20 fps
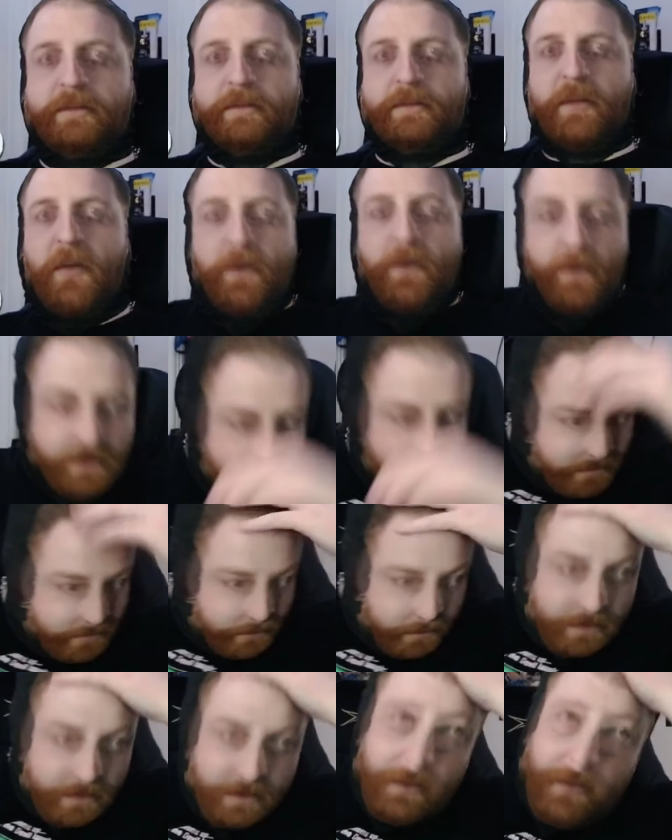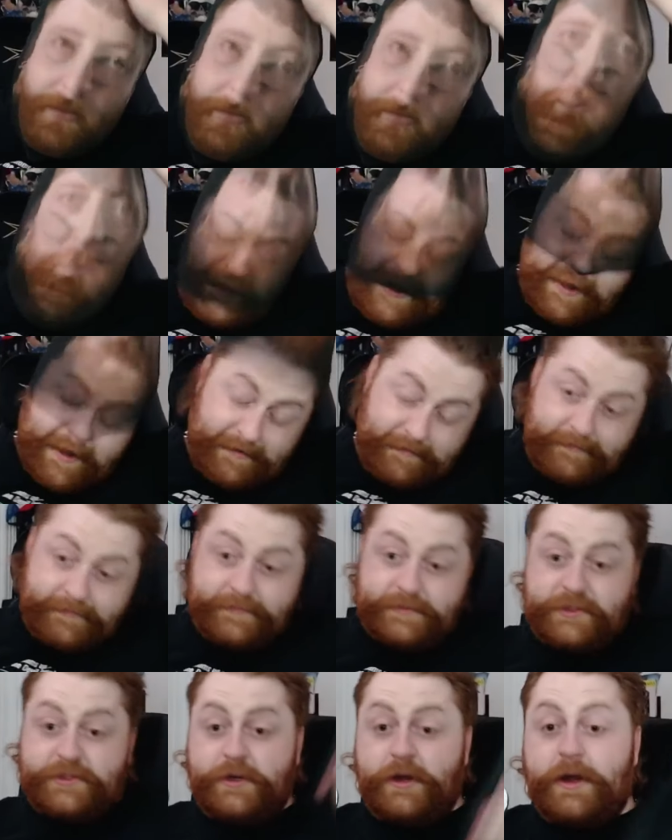Oh, I just realized. Yeah,
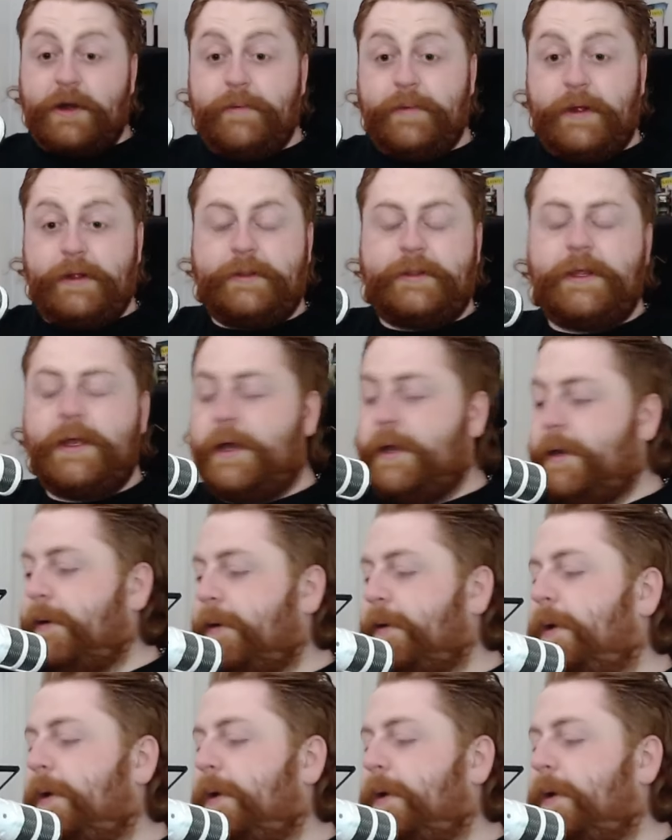sorry about that.